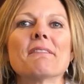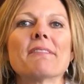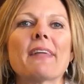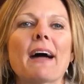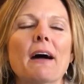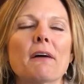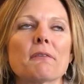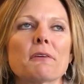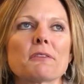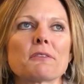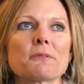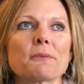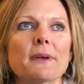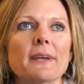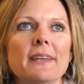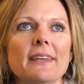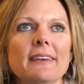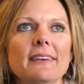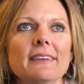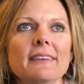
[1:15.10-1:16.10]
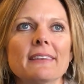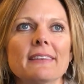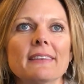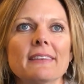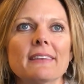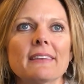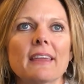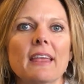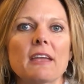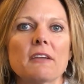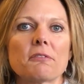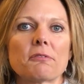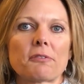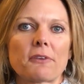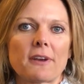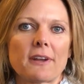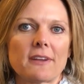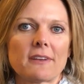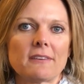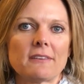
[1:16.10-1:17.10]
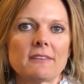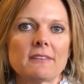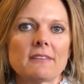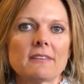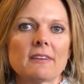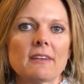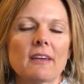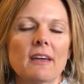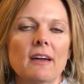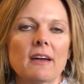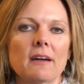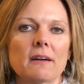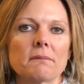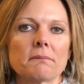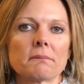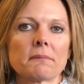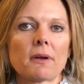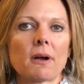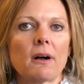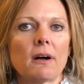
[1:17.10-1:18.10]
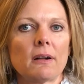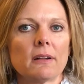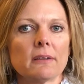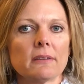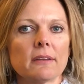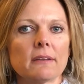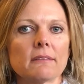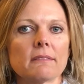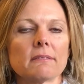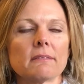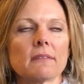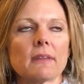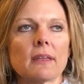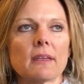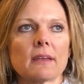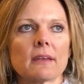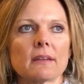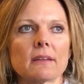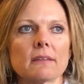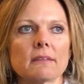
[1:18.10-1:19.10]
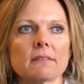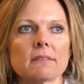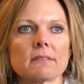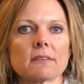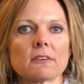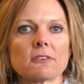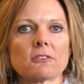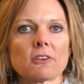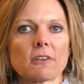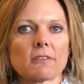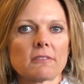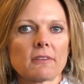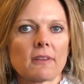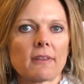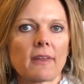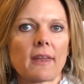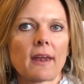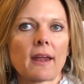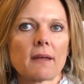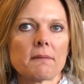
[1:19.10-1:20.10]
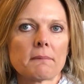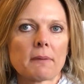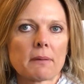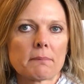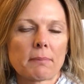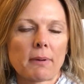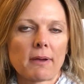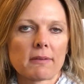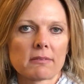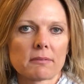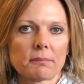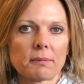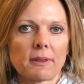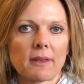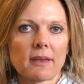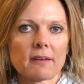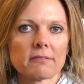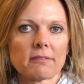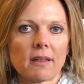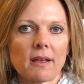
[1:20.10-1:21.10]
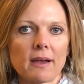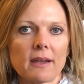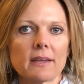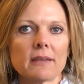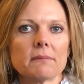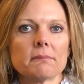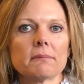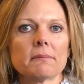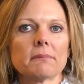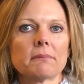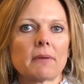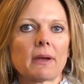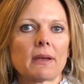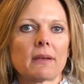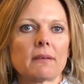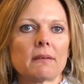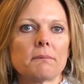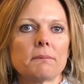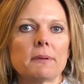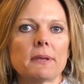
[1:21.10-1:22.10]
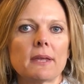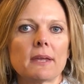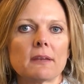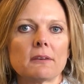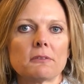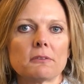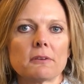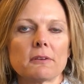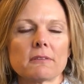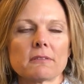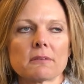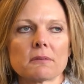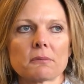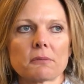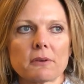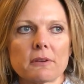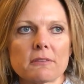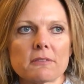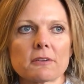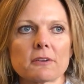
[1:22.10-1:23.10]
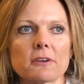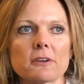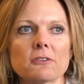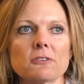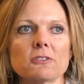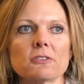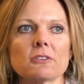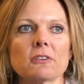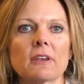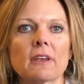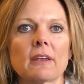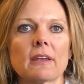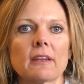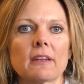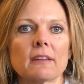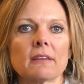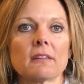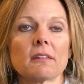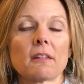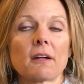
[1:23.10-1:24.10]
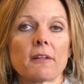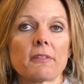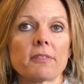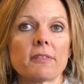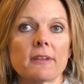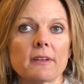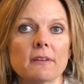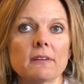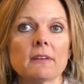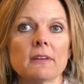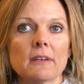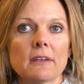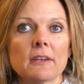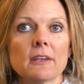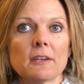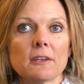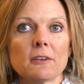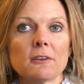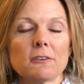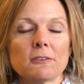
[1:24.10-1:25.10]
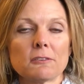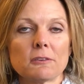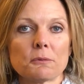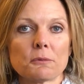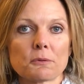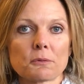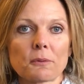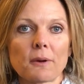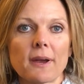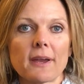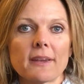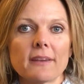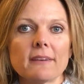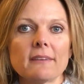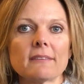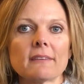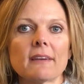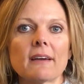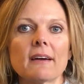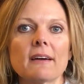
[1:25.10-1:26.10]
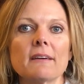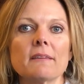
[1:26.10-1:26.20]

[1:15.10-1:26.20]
That was when a friend called and suggested that I might possibly have Lyme. I began doing some research and thought that she was right.